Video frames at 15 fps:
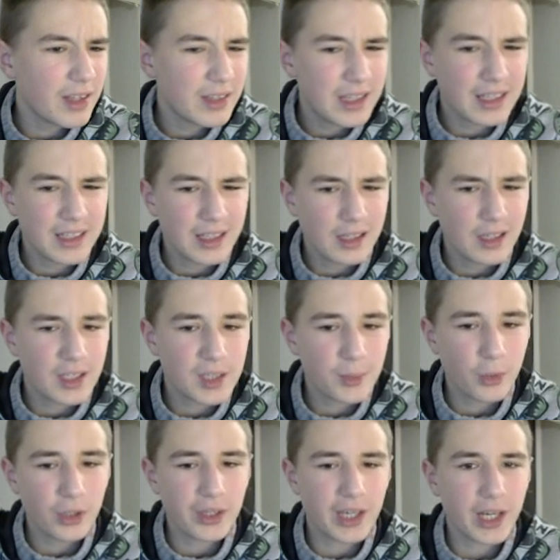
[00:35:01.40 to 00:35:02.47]
technically a
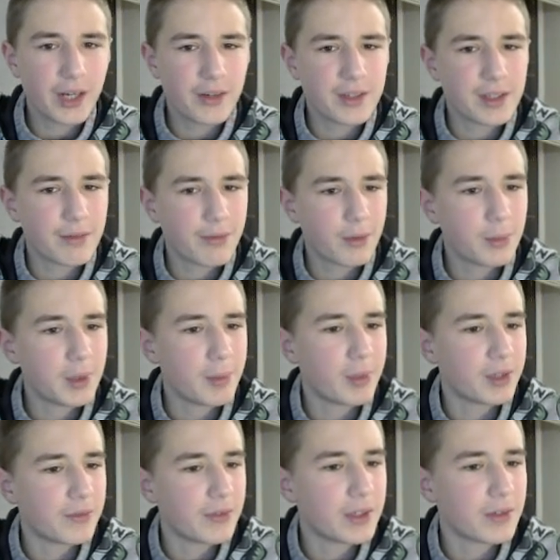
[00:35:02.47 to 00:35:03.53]
small inaccuracy for me, but
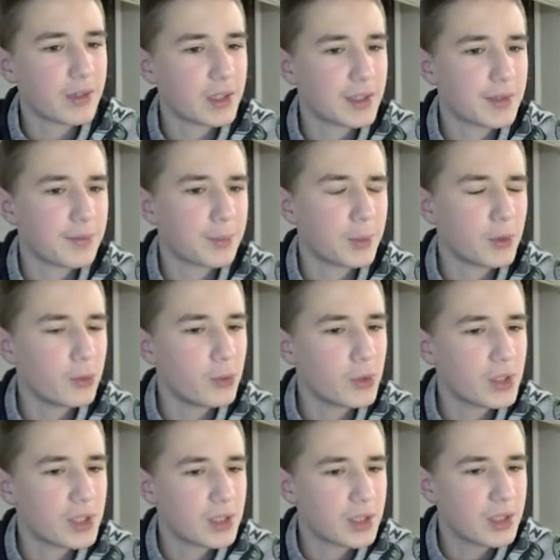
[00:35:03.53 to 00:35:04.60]
we
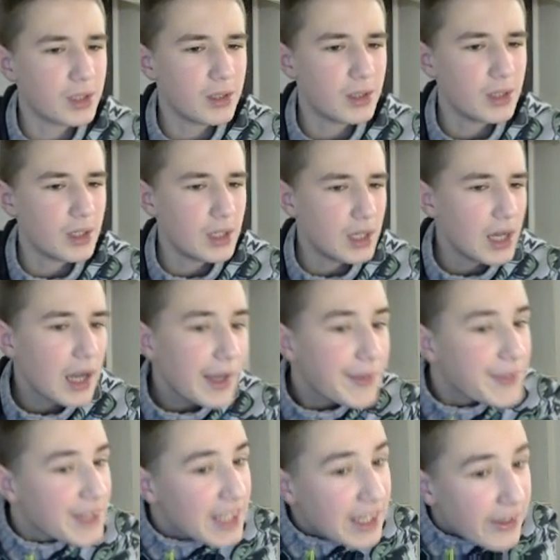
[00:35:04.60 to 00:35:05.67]
transposed, I
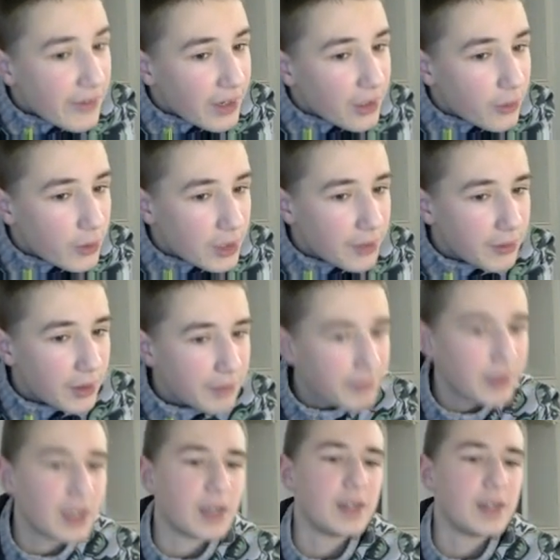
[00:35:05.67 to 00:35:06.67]
think, right, yeah